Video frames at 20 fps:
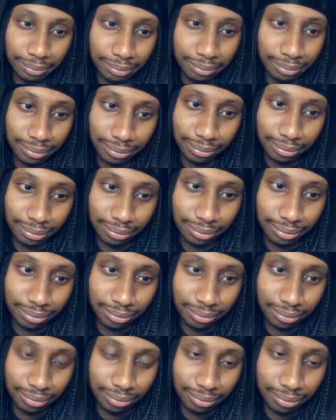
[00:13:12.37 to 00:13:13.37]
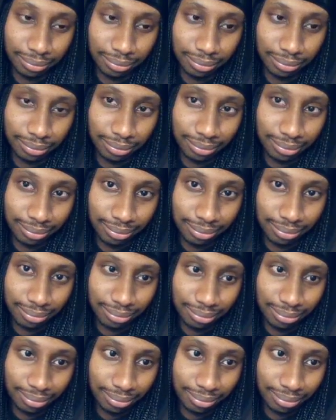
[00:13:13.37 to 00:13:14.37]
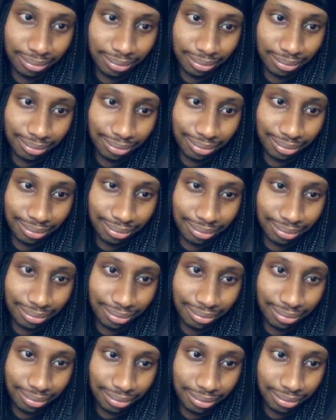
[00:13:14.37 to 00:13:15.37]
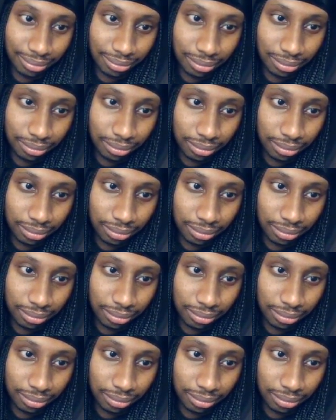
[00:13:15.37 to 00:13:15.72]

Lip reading: (silent)